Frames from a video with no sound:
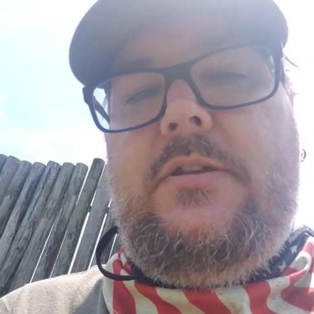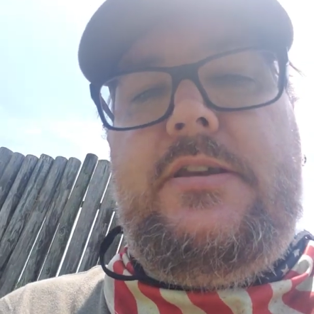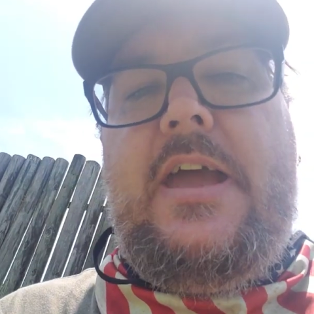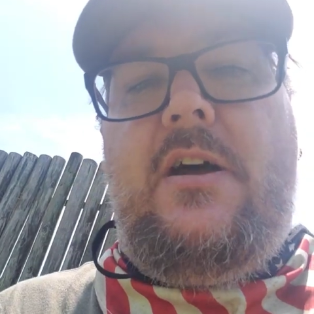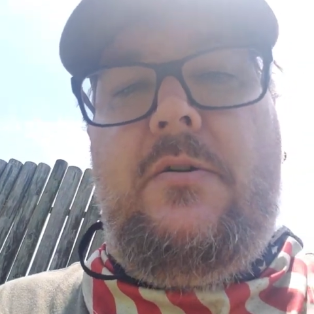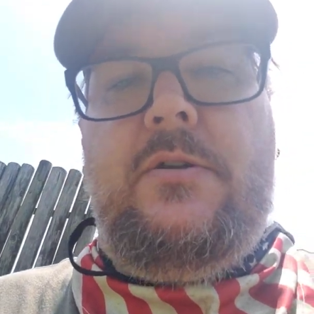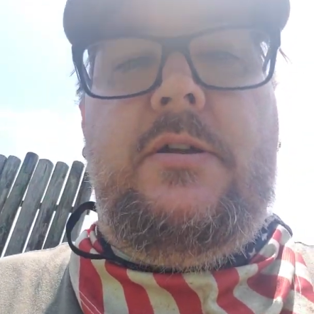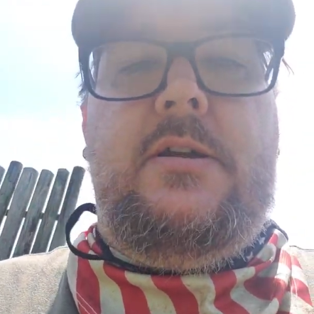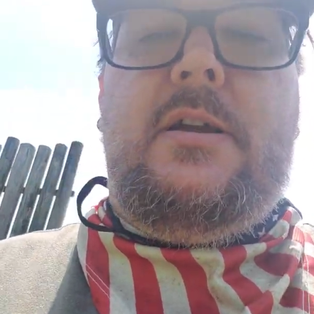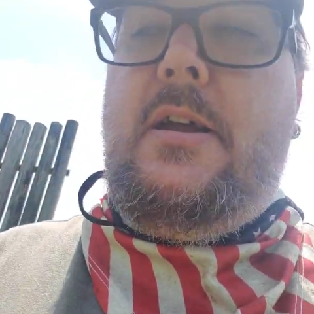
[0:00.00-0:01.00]
Now,
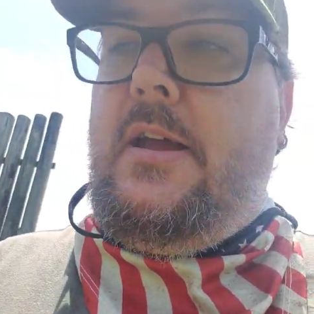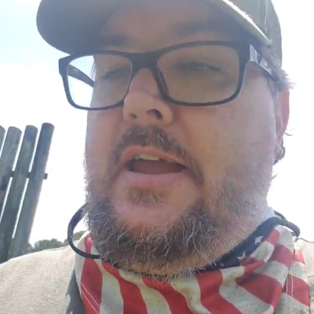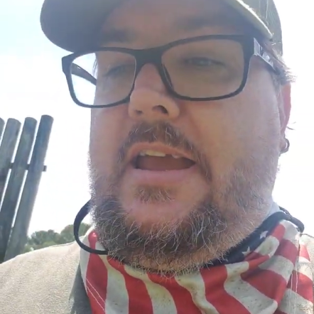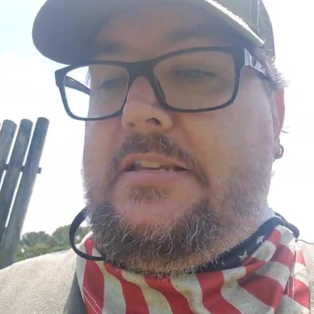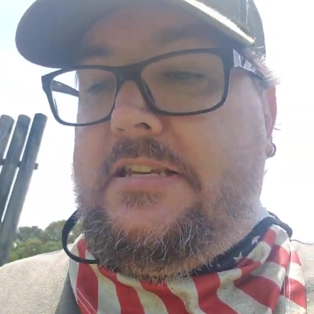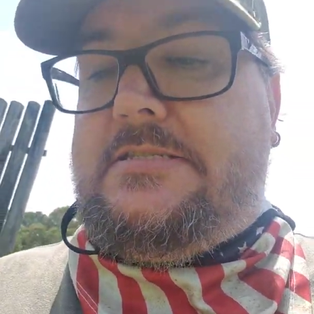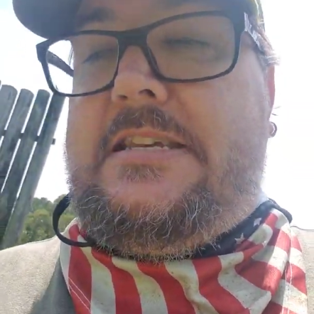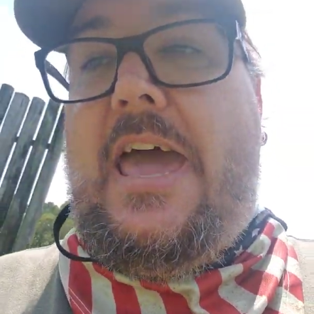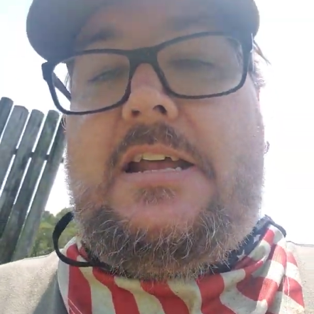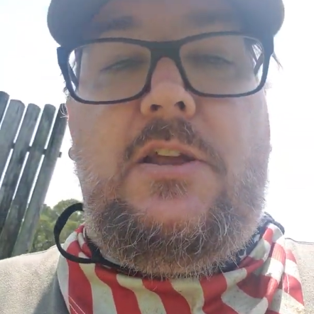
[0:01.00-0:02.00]
it's
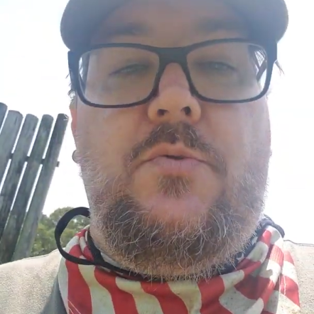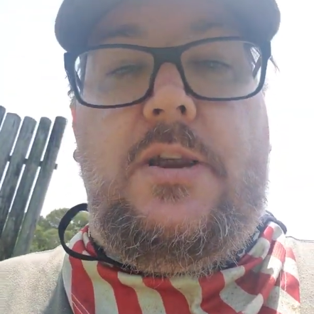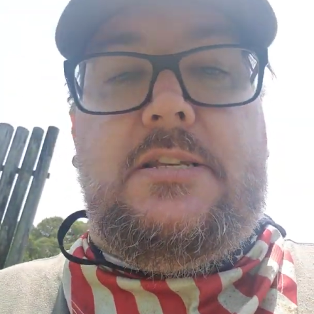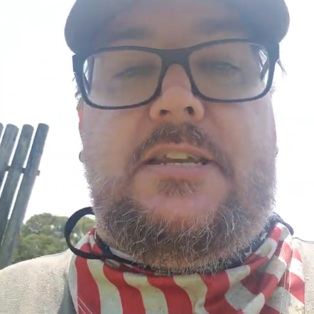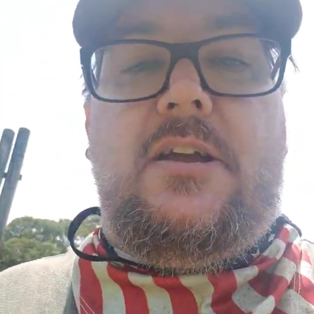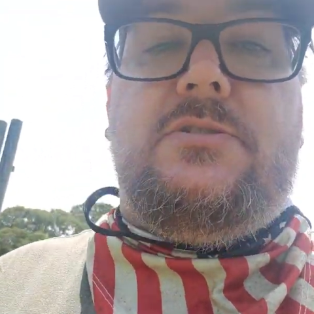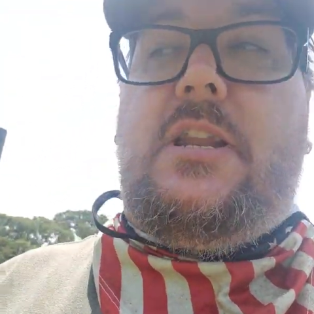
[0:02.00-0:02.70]
exactly what it sounds